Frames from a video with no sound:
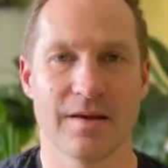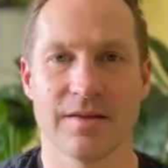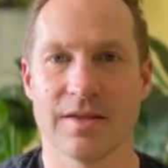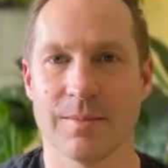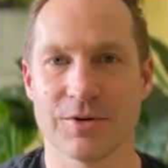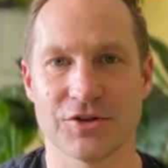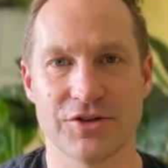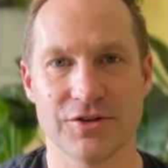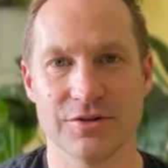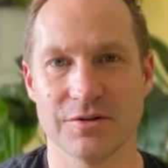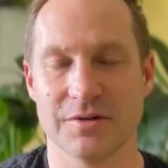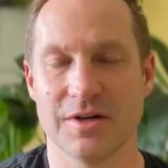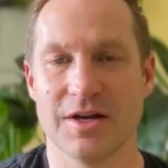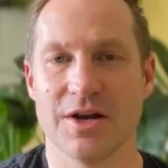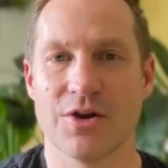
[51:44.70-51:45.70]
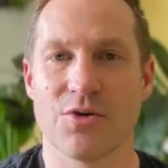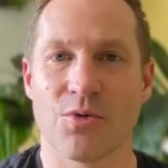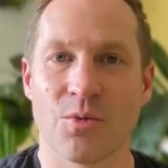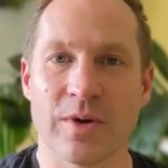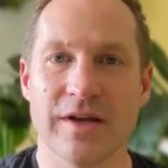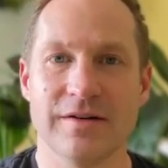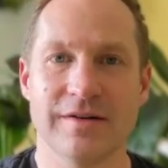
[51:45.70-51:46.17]
Number 2,
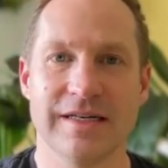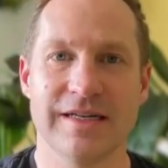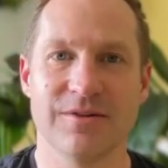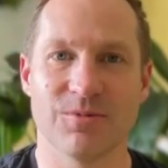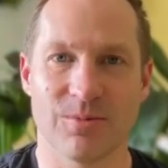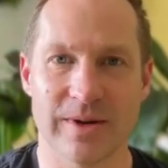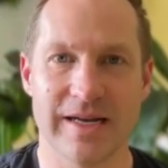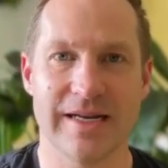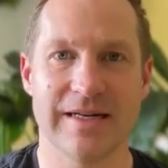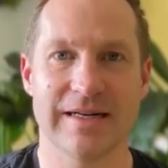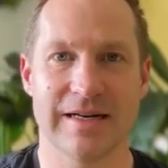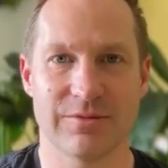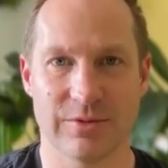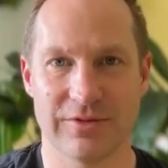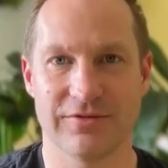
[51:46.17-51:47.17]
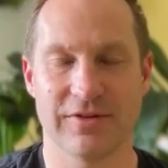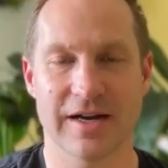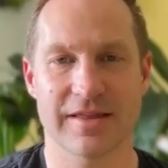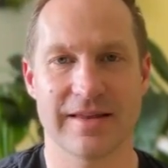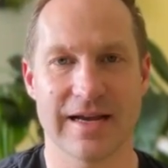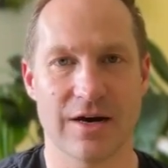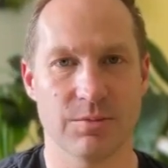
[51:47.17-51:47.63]
really read and
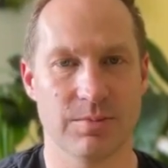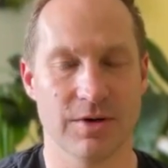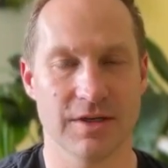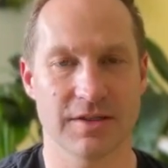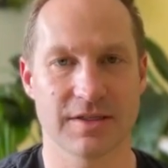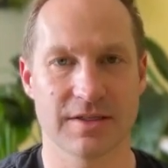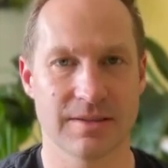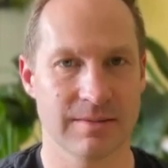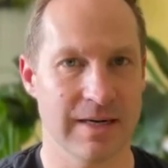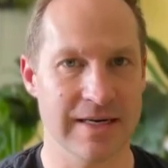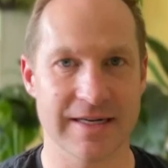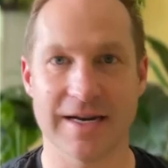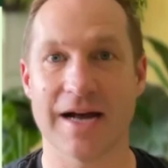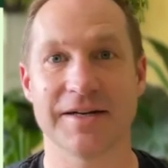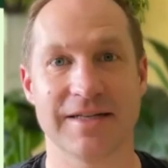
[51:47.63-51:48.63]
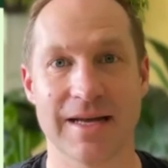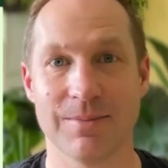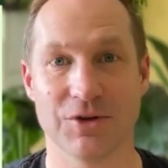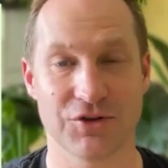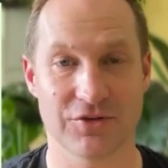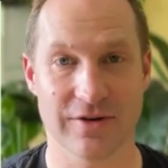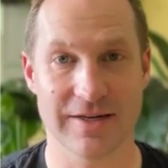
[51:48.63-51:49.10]
reflect the outputs. I did not
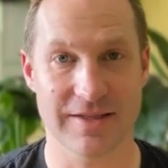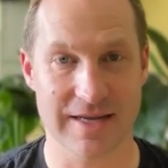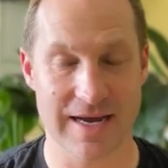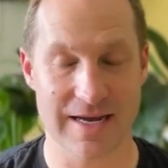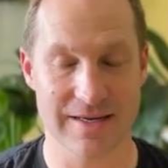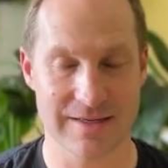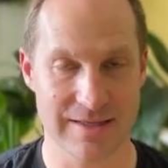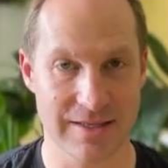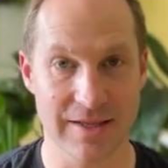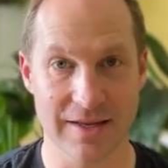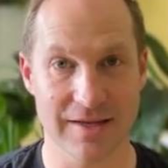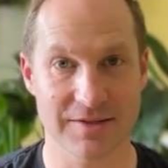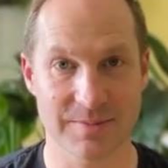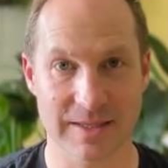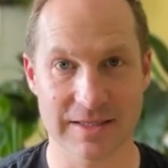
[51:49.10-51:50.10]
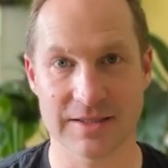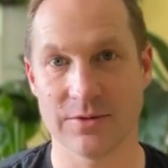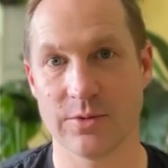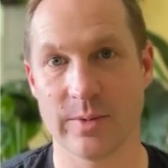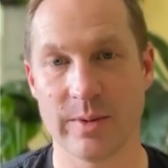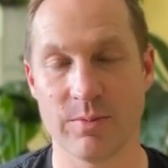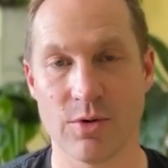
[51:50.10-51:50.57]
demonstrate that in this because it
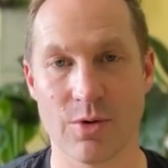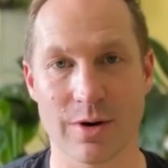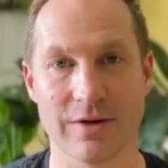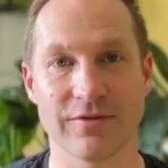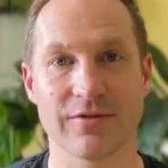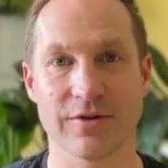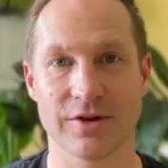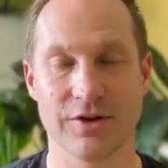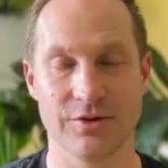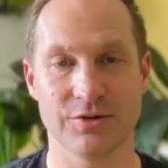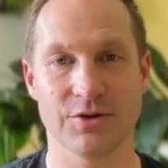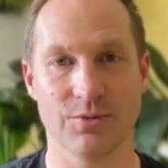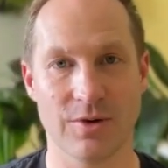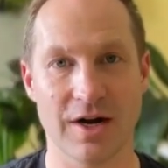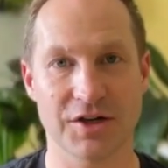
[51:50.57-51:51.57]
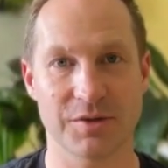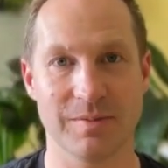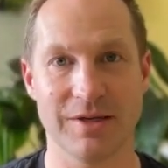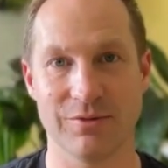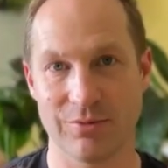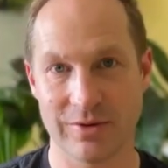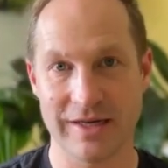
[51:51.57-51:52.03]
would be boring for you to watch
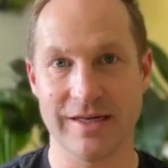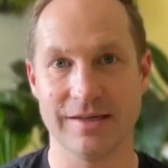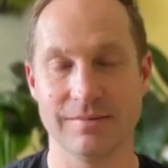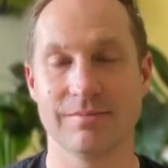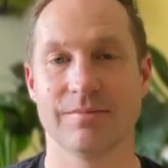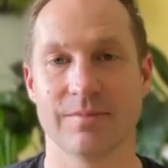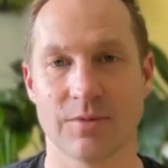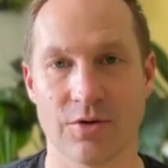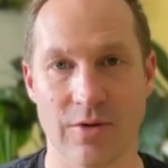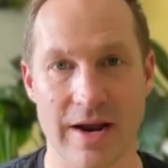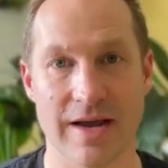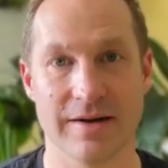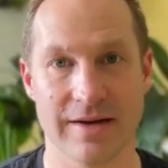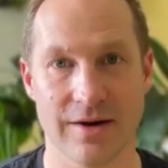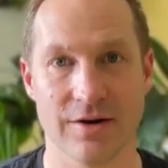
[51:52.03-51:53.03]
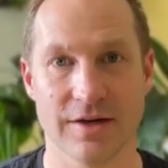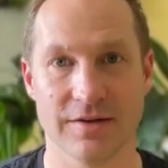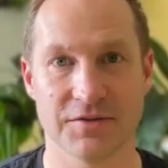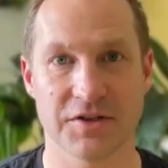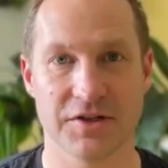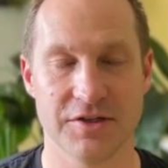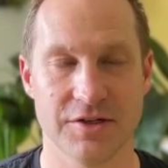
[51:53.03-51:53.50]
me read grant
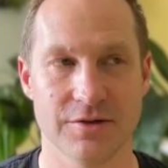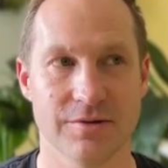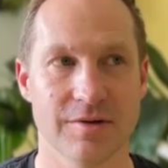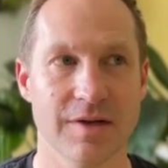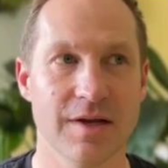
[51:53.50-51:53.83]
narratives to you.